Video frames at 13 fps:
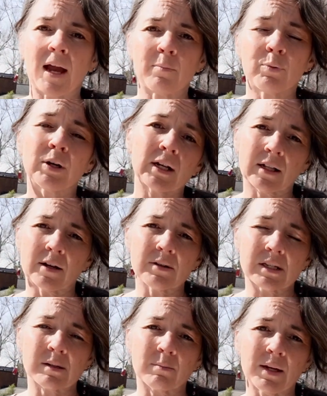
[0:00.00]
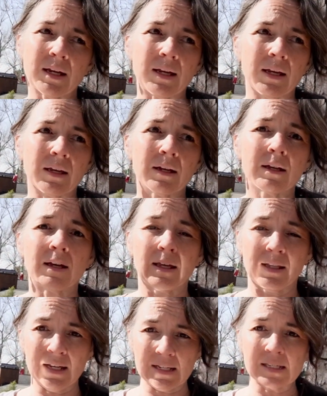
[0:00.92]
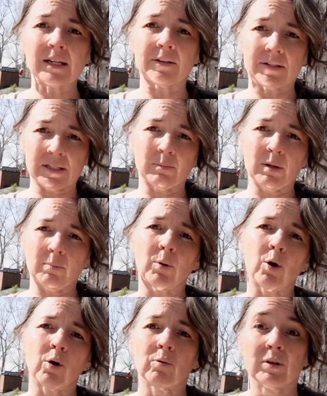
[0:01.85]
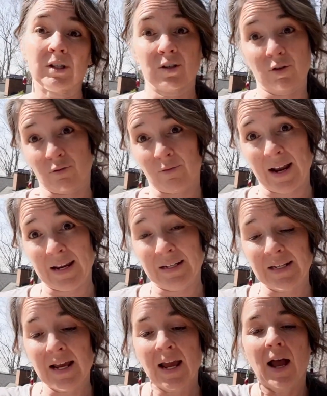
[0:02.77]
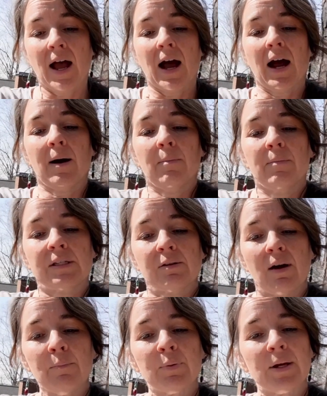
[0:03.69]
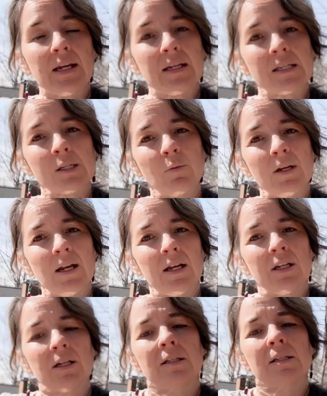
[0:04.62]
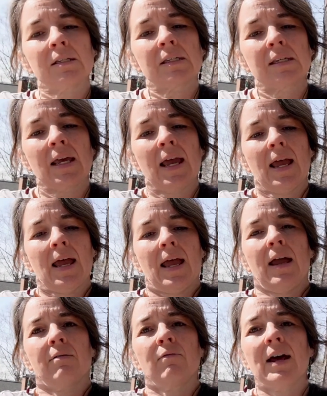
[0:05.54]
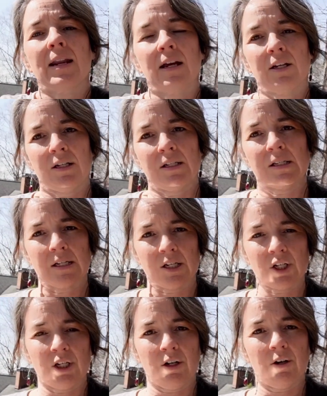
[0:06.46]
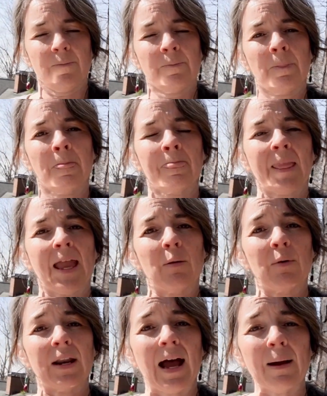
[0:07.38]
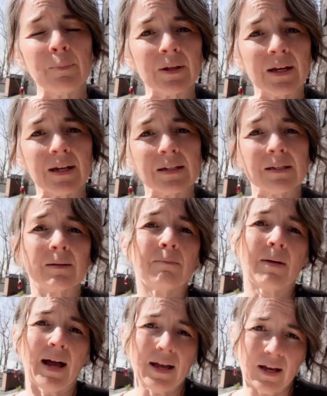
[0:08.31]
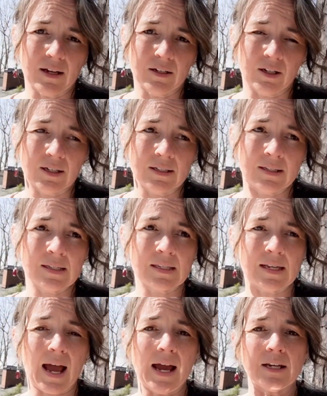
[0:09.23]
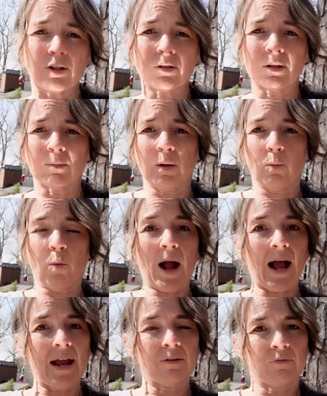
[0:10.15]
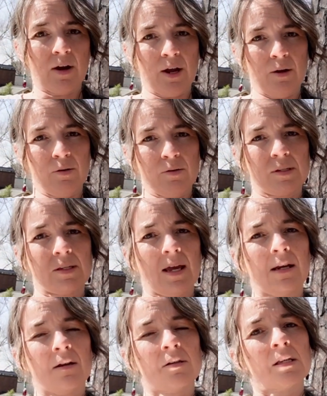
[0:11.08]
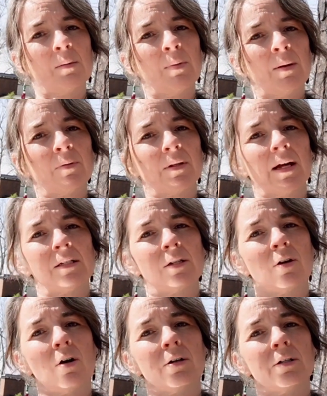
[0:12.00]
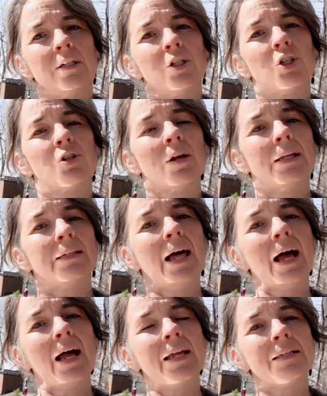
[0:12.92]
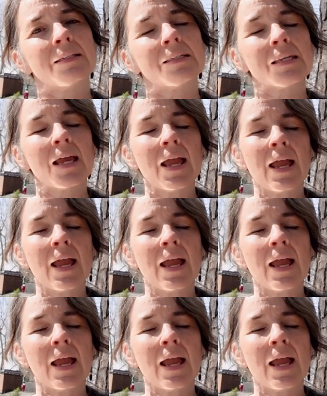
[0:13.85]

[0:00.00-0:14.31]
pretty close to me, and he sells them in bulk, which is great. So I'm planting sweet onions and red onions this year. And when I plant my onions, I do them in wide rows. I know some people like to garden in straight lines,